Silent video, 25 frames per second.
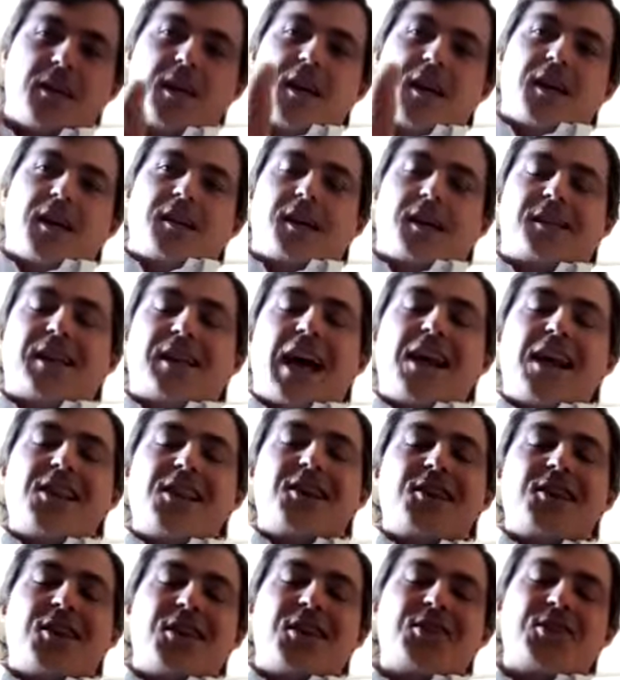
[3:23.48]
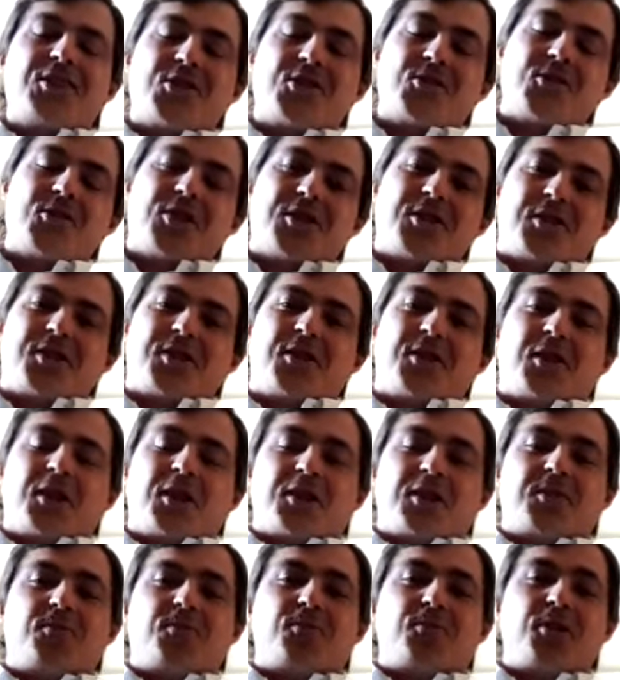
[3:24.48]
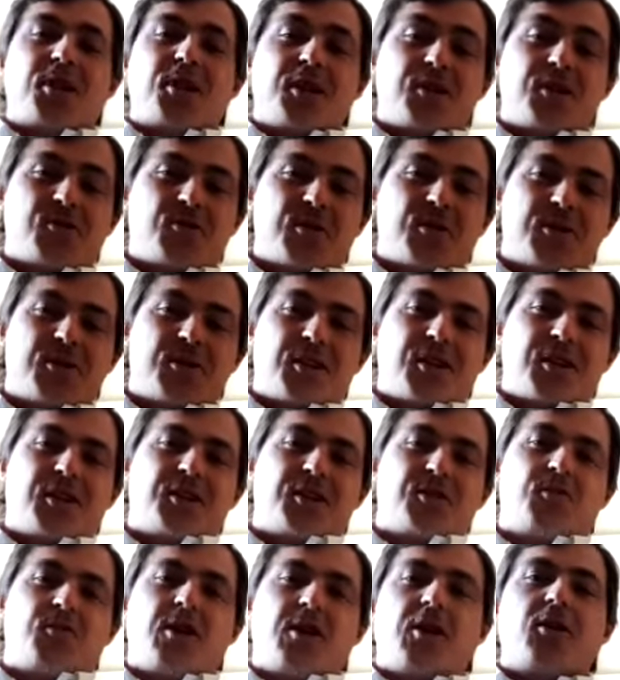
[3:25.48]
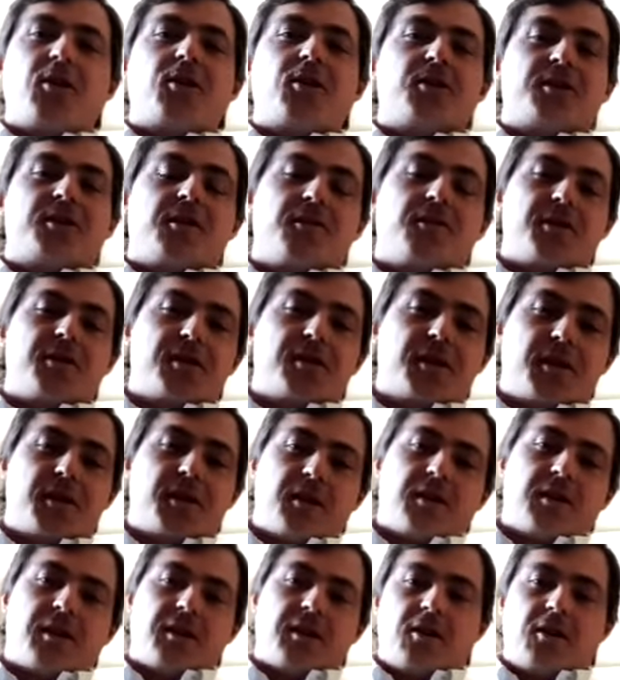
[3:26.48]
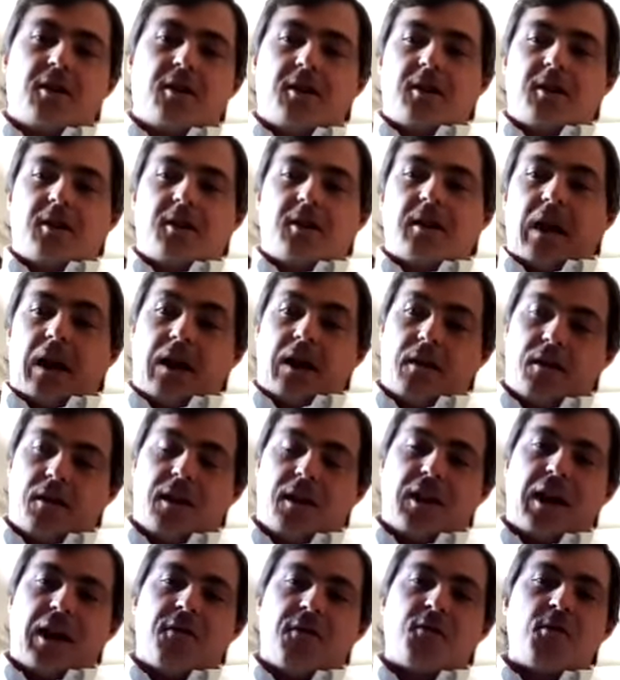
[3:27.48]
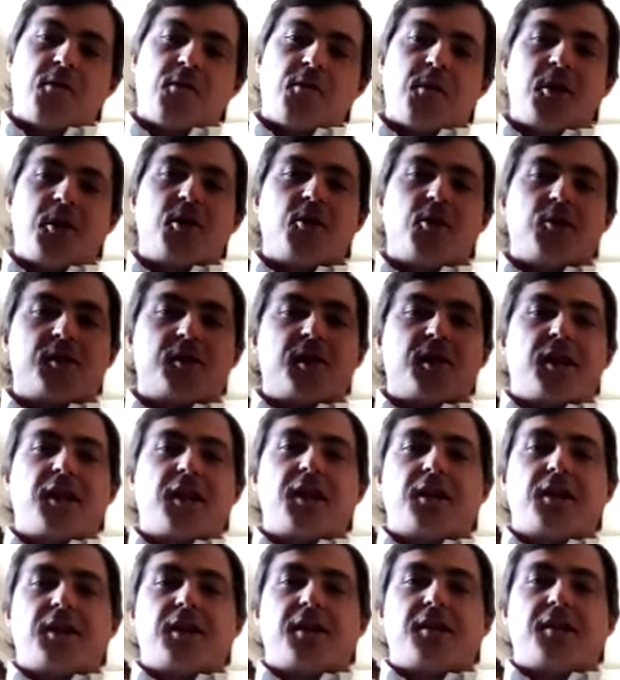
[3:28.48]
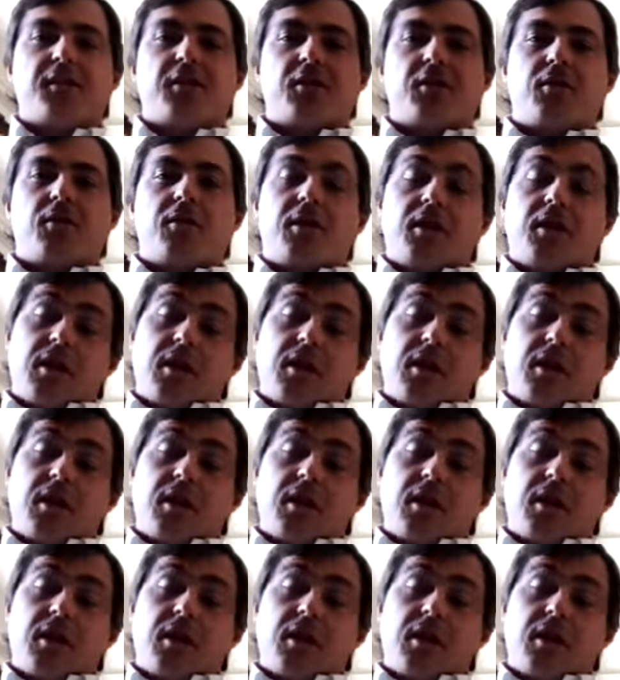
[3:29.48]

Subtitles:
Italian history is pretty interesting as well, because obviously I think everyone knows that Italy until